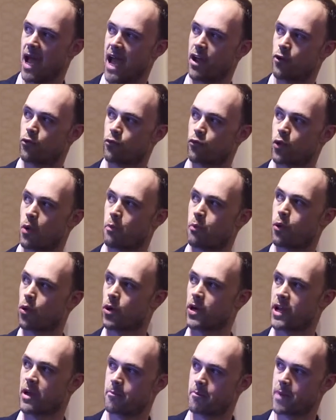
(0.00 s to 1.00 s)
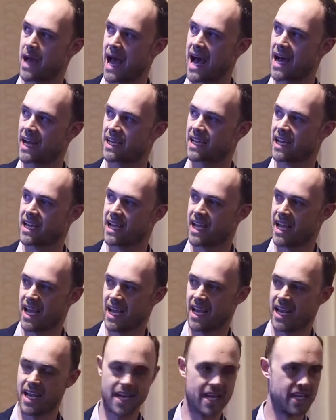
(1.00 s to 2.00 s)
and report it back
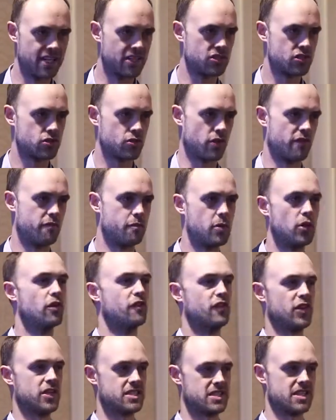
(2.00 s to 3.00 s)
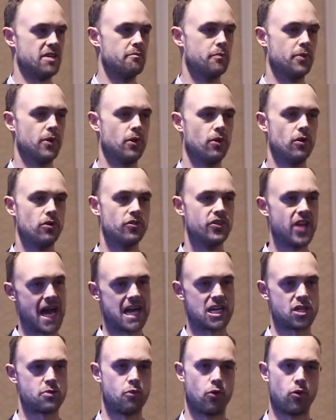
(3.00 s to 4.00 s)
in sort of beautifully simple
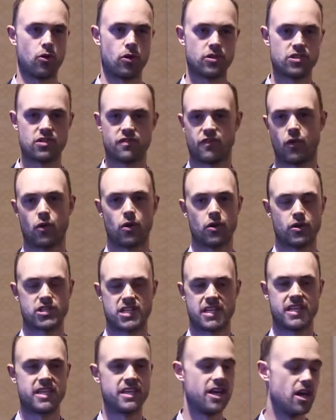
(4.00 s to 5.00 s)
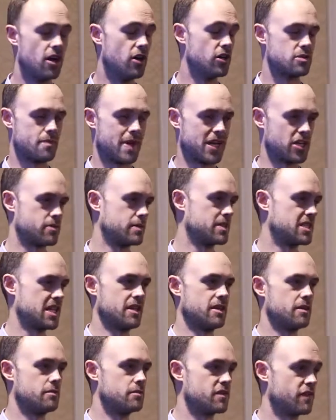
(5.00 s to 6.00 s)
dashboards for CEOs, management
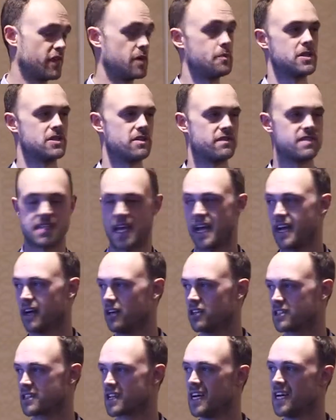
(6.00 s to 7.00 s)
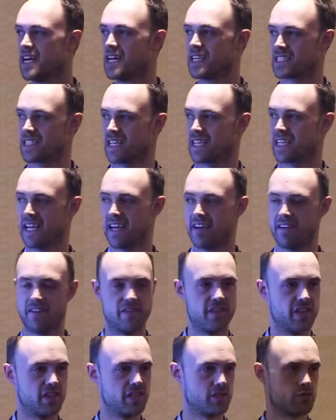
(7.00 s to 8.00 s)
teams, VPs of sales to give
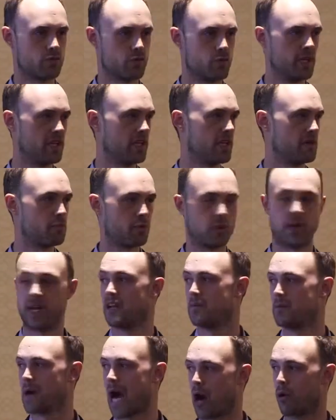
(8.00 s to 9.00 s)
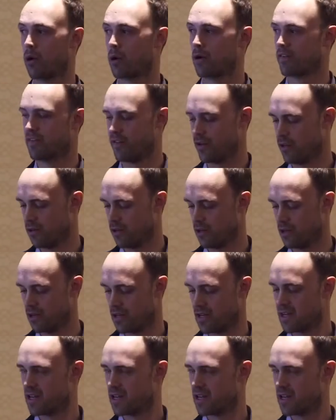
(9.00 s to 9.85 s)
these really pretty powerful